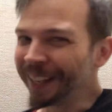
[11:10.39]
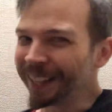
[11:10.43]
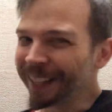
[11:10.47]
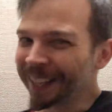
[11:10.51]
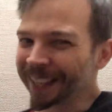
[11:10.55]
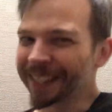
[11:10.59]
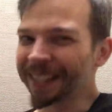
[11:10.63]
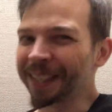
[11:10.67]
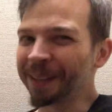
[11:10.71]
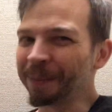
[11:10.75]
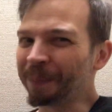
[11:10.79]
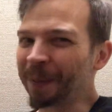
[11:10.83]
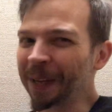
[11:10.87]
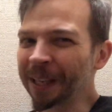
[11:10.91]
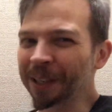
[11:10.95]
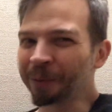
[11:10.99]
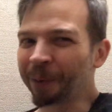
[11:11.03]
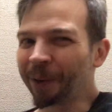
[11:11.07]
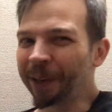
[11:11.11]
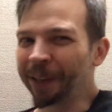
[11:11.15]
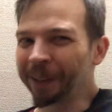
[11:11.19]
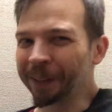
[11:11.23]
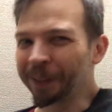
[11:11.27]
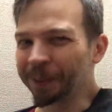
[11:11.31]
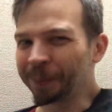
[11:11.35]
That's the best
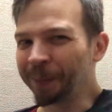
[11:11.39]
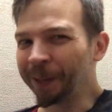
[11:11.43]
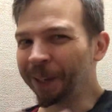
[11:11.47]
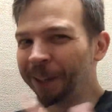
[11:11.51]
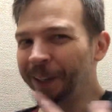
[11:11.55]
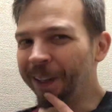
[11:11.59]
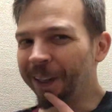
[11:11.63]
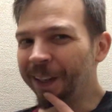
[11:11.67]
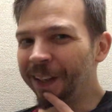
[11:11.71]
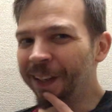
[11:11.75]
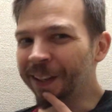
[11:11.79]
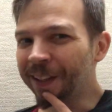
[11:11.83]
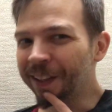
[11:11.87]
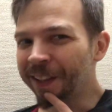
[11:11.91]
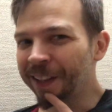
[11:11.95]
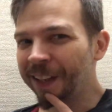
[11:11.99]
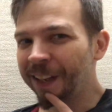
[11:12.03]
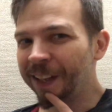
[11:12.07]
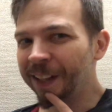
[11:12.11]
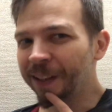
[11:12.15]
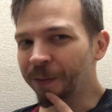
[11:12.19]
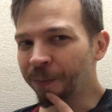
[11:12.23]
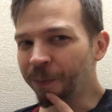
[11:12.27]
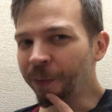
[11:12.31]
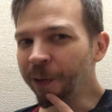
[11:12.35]
way to explain it.
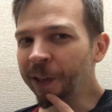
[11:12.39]
It's